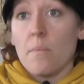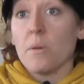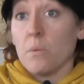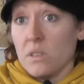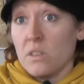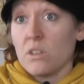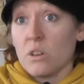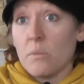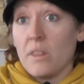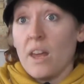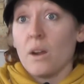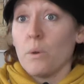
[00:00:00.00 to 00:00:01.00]
it was
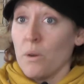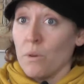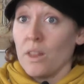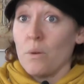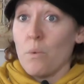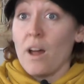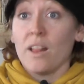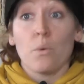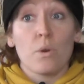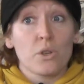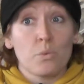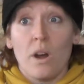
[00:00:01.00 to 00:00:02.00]
determined that it went really well, it
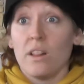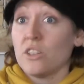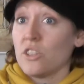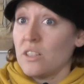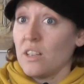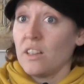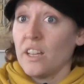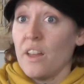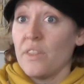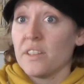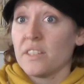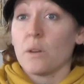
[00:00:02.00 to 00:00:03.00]
worked well logistically
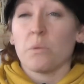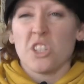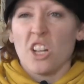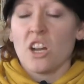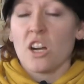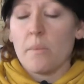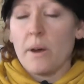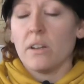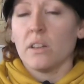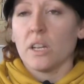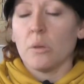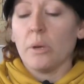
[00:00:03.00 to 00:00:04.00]
on this end, which I'll talk about in
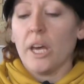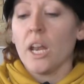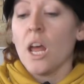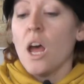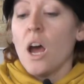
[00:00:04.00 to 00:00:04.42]
a little bit.